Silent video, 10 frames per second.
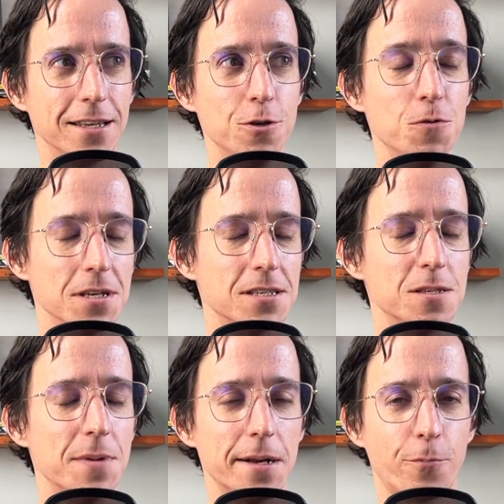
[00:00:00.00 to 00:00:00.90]
you this has
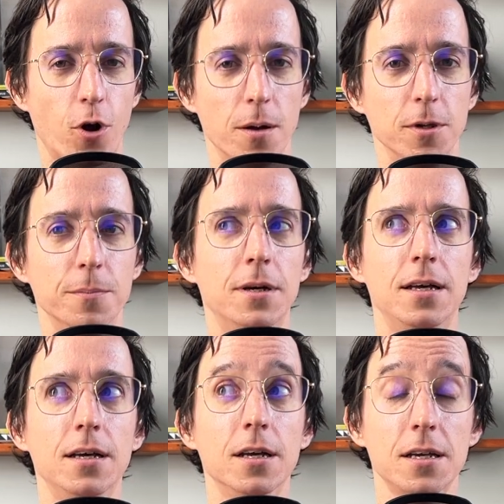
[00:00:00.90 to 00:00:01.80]
been a problem
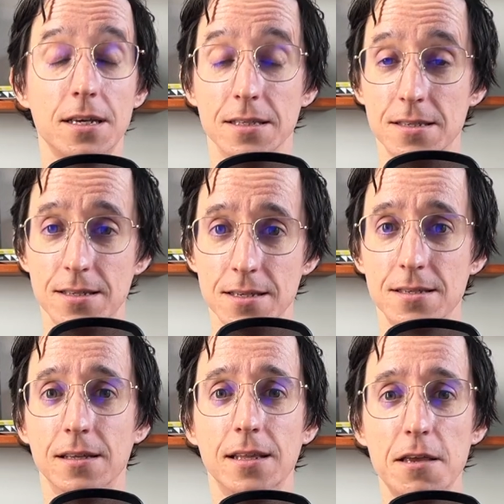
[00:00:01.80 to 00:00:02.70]

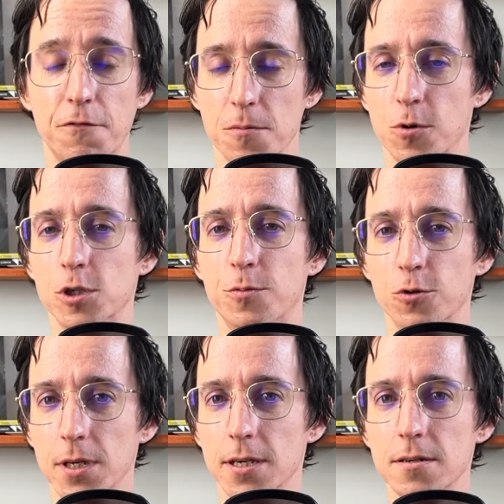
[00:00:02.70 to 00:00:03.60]
consistently for multiple
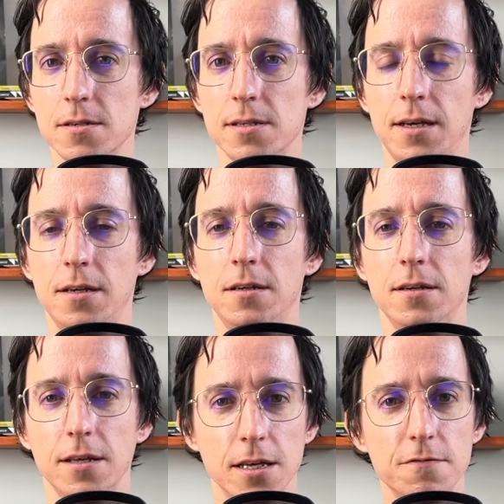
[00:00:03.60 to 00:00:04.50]
years?
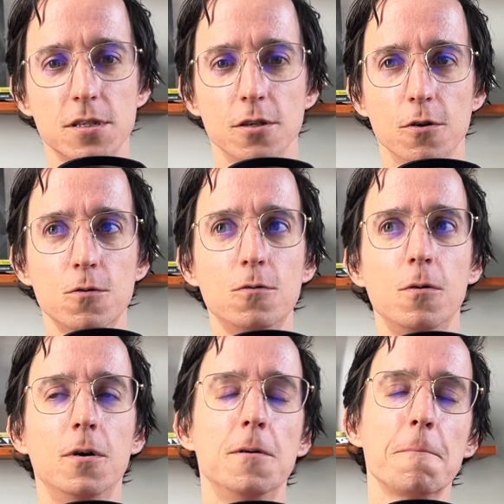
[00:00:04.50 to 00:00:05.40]
If so,
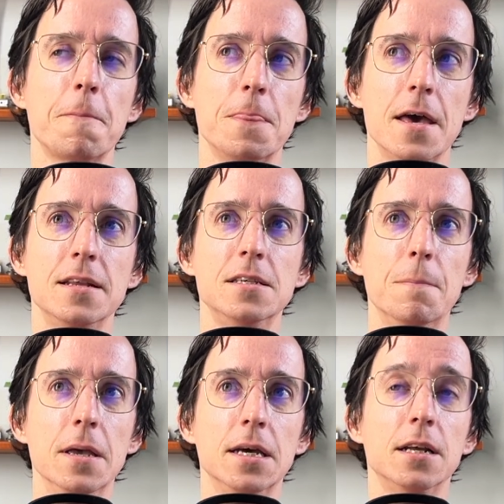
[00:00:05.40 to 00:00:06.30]
that is a
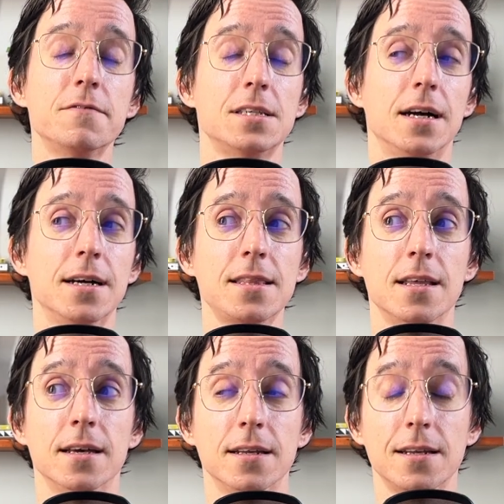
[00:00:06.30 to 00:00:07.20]
big enough sign
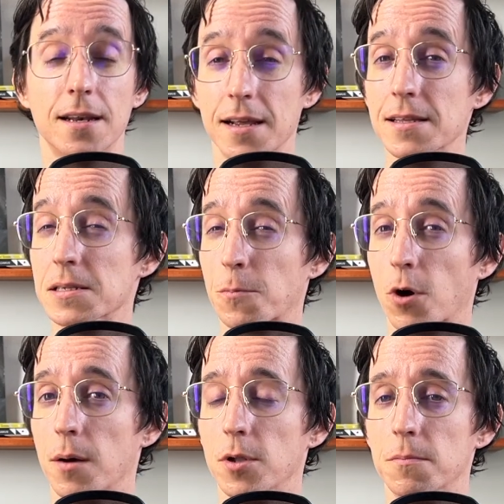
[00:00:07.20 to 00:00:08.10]
that it's a
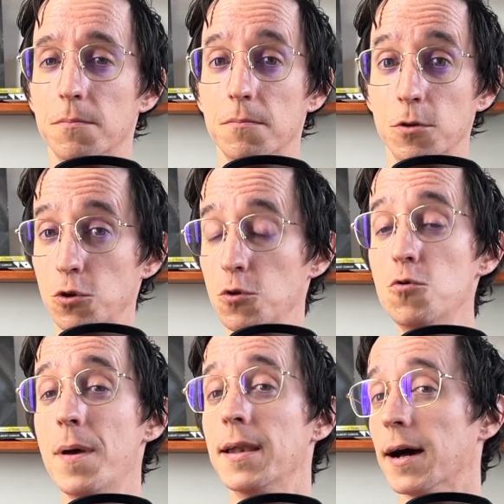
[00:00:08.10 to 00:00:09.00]
problem. You
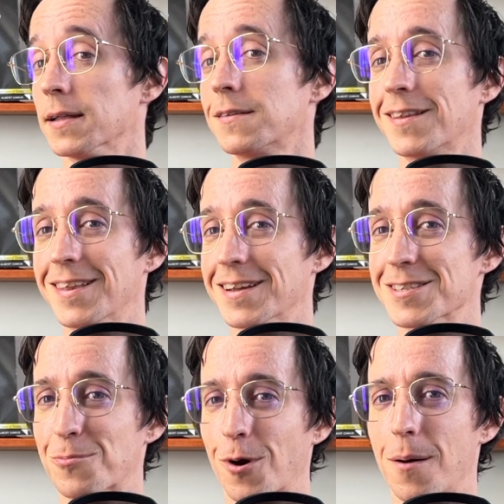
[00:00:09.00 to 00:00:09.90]
may not think it's a
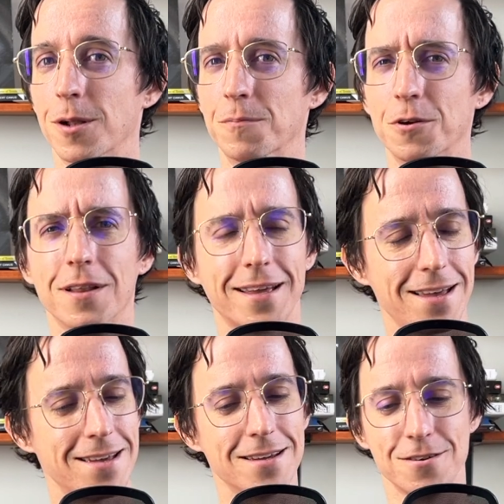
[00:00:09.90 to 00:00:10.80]
problem. You're like,
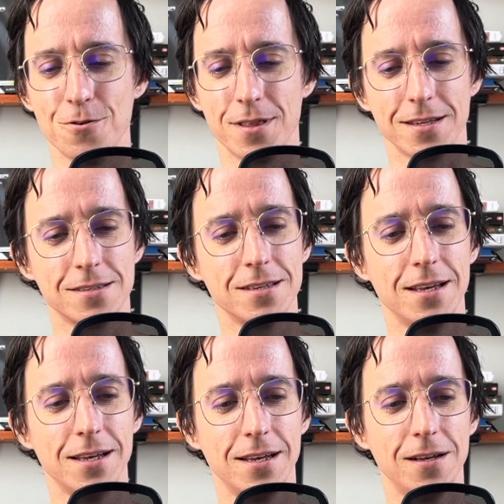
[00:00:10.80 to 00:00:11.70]
hey,
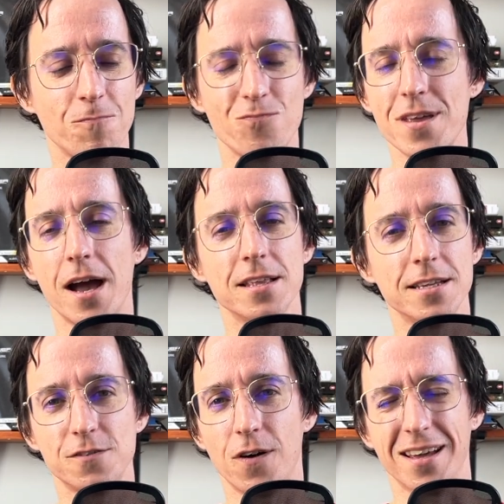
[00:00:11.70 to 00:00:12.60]

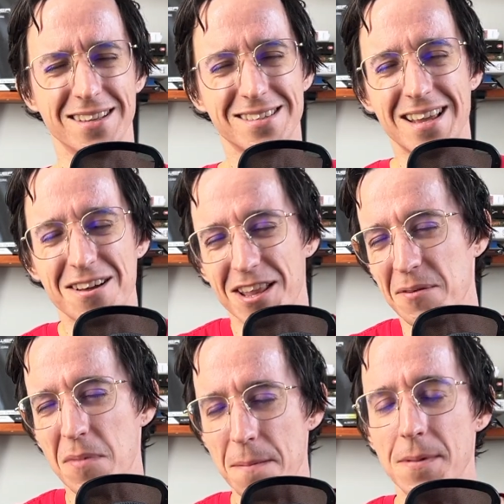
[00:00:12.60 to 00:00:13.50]
it's fine. It's not like
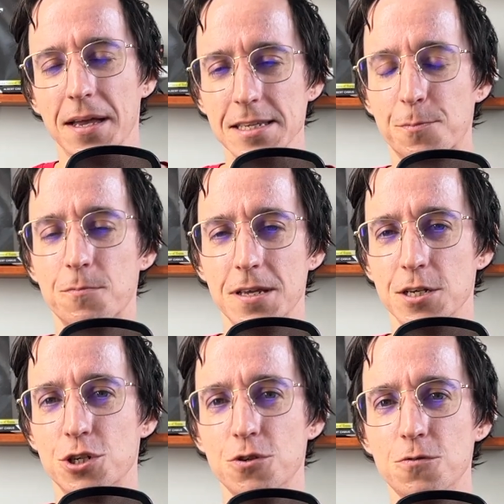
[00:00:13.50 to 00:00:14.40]
my biggest
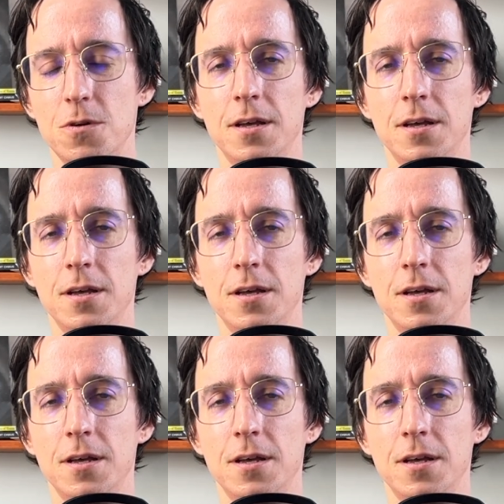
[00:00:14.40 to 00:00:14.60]
issue.